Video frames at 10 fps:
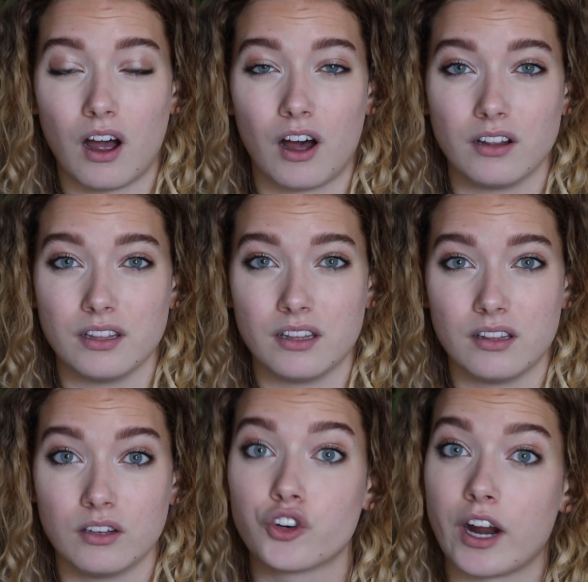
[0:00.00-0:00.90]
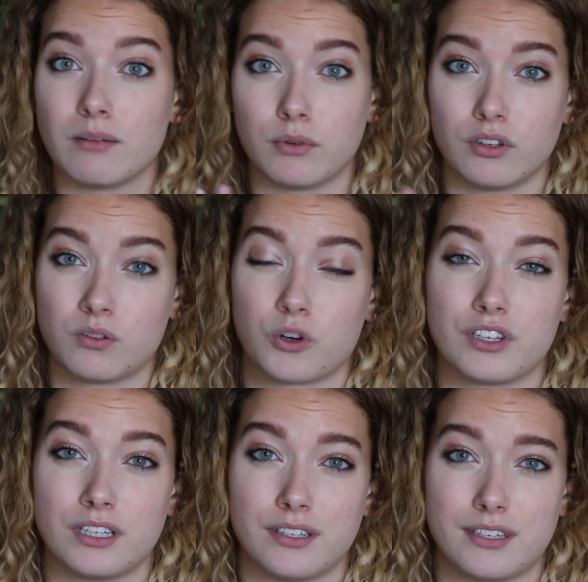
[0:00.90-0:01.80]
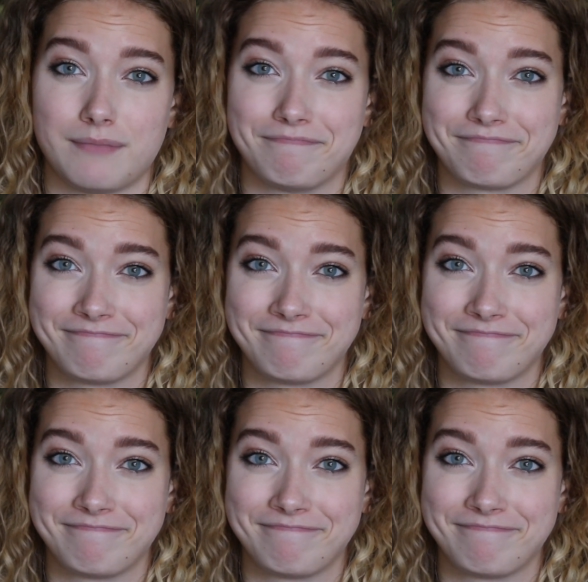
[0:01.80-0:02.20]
on credible sources.